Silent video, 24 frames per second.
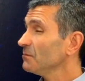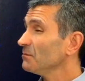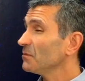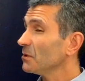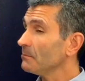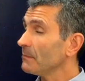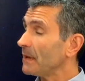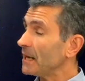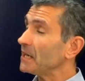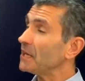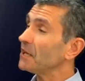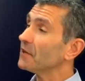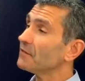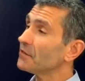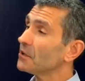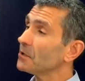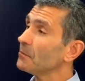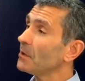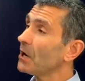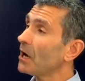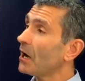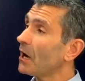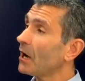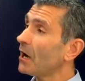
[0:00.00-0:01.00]
but many of
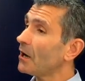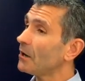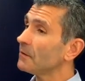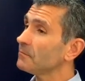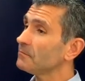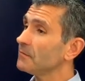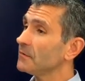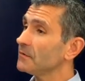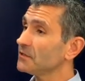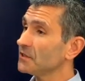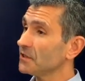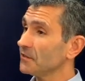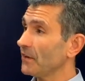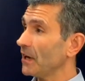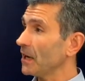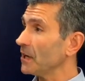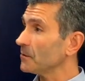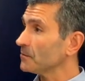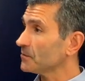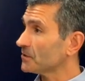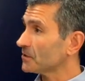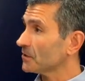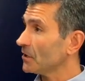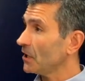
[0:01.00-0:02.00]
them are
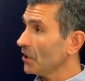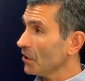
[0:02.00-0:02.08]
developed